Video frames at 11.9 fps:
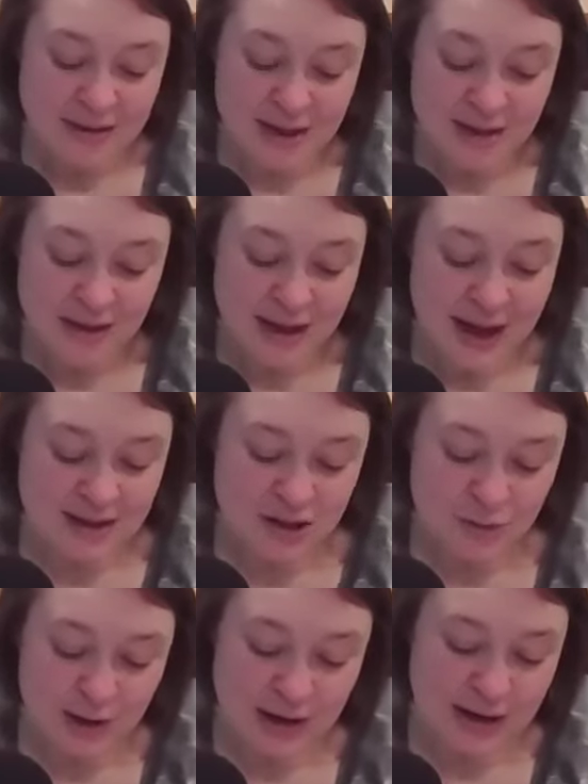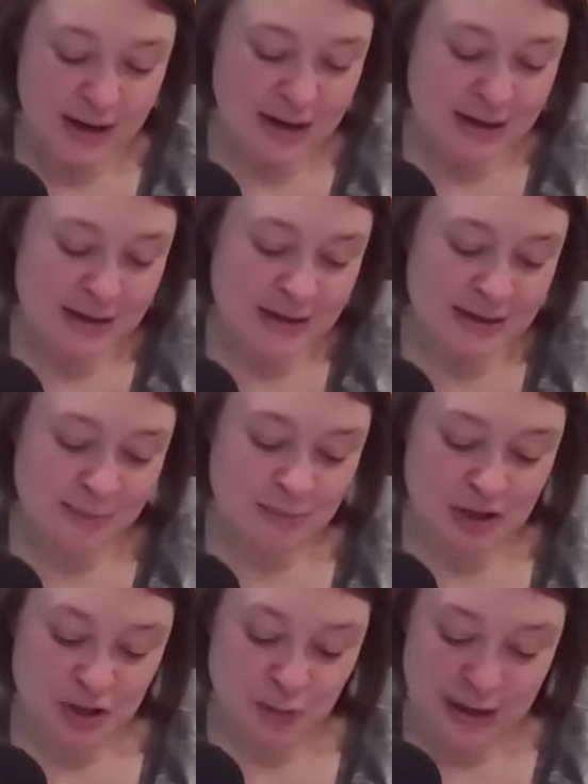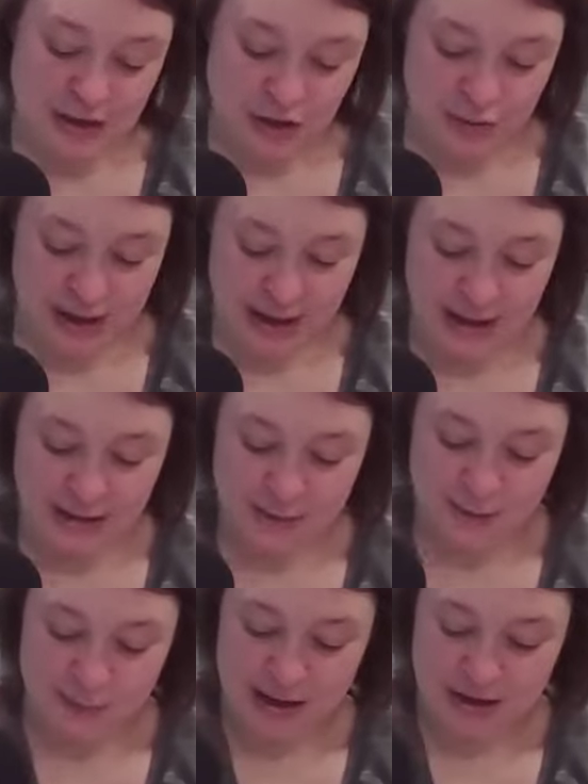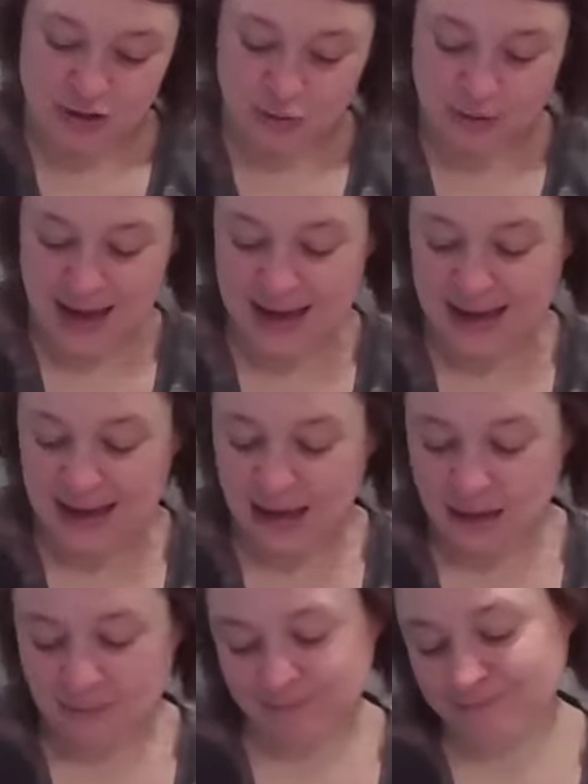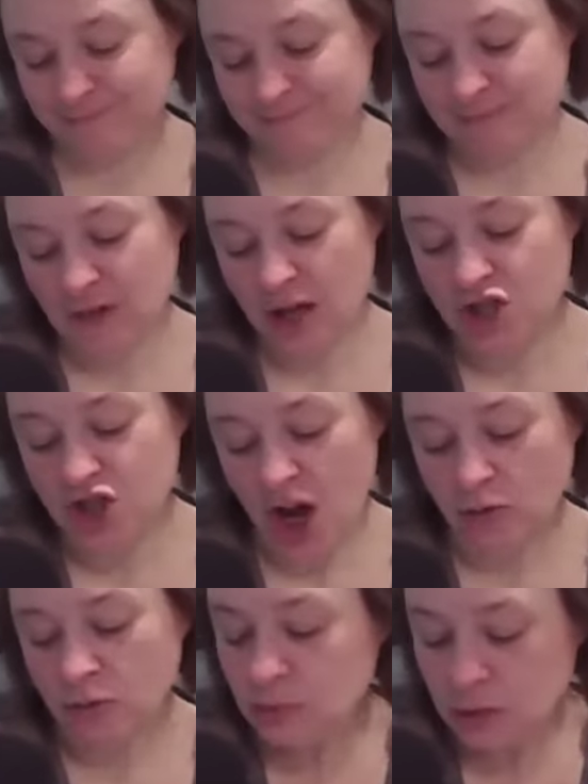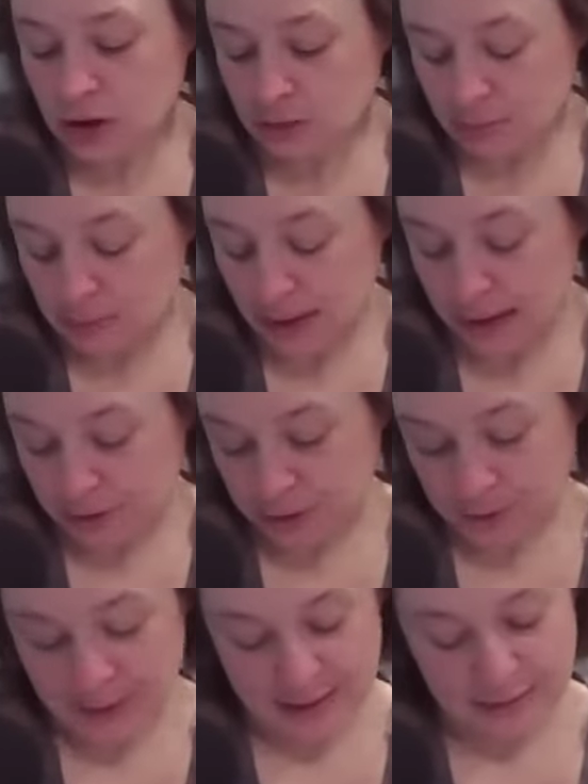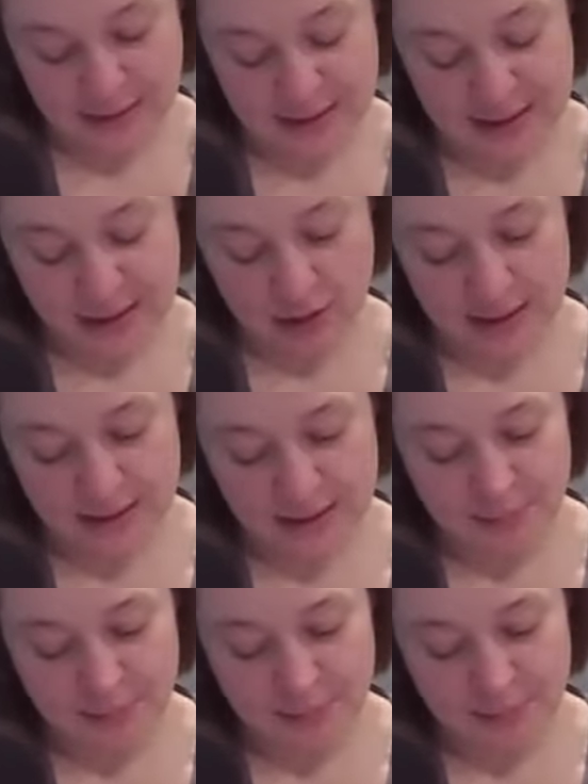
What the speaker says: And then the last one is Between Two Kingdoms by Suleika Jaouad. I don't know how to say her last